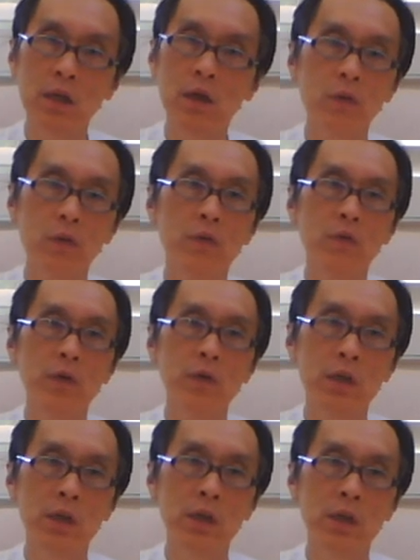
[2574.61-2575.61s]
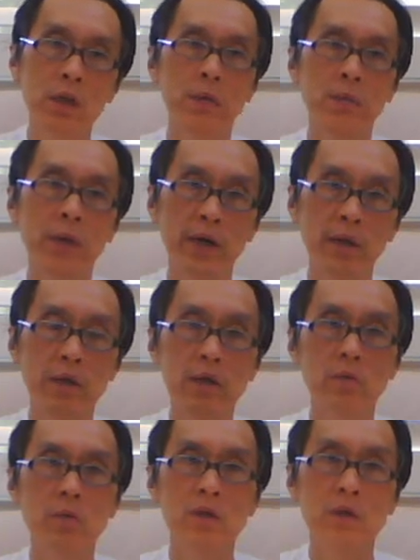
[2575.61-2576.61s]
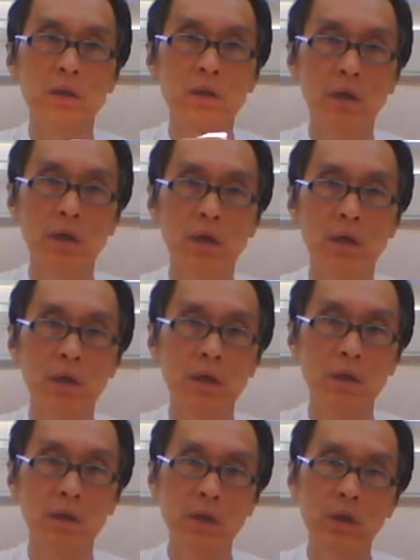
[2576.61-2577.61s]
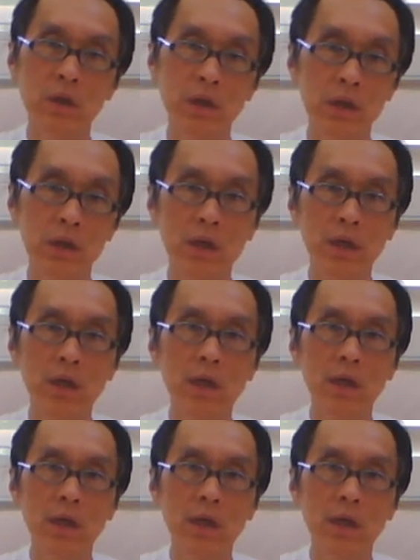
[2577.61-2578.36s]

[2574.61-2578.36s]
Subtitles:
No, it is a practice which is it's no kidding.